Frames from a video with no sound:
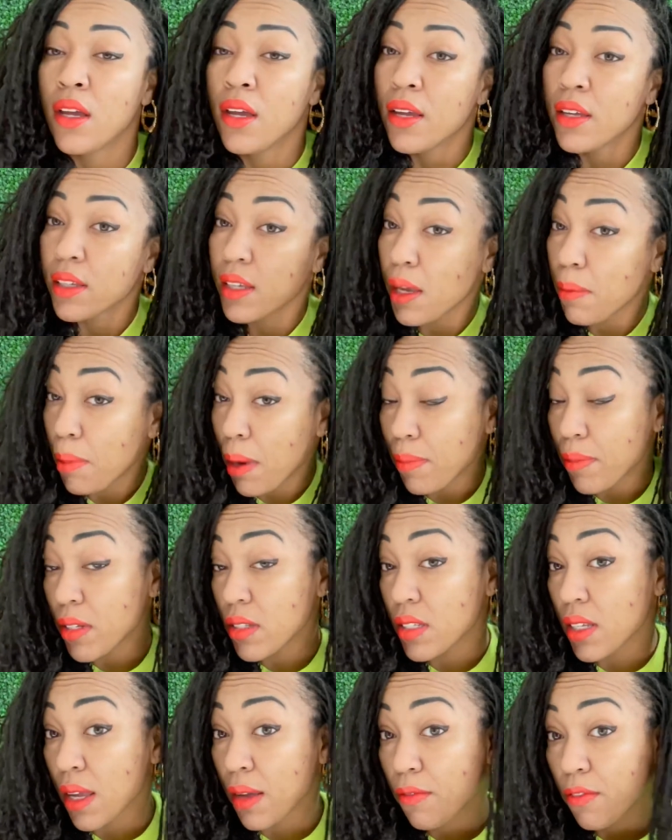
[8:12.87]
keep up the
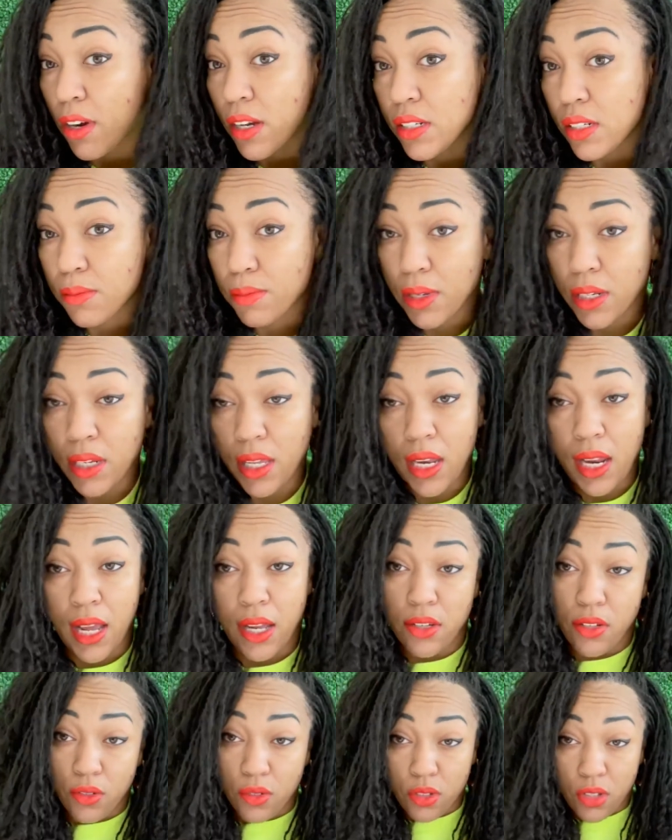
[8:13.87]
same regimen that I
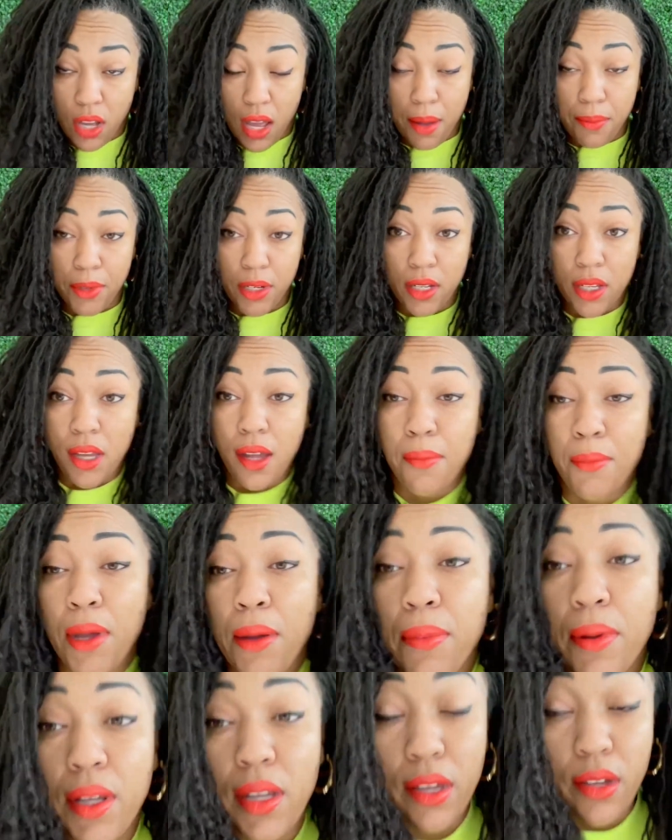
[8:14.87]
do. So I'm going to come
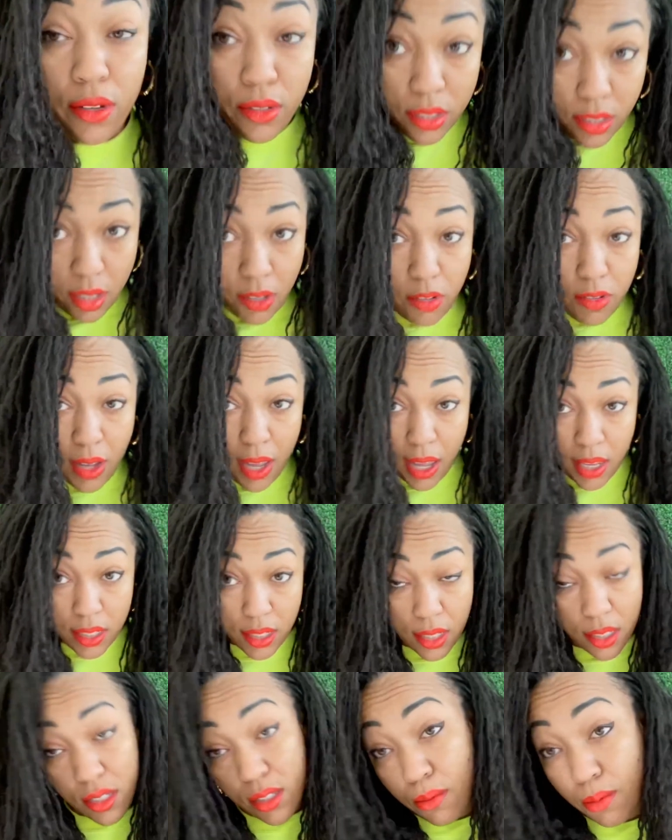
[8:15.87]
up close so you guys
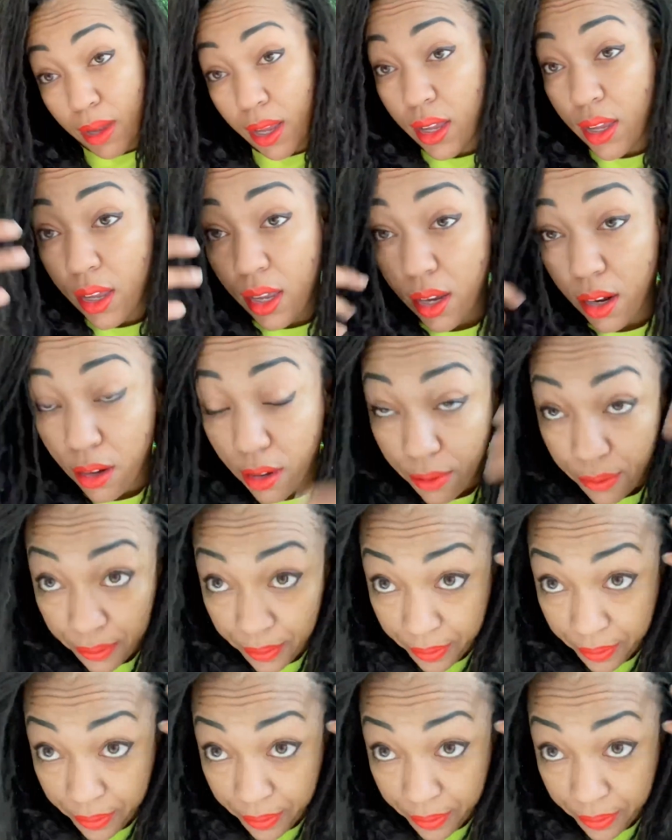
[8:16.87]
can see my hair.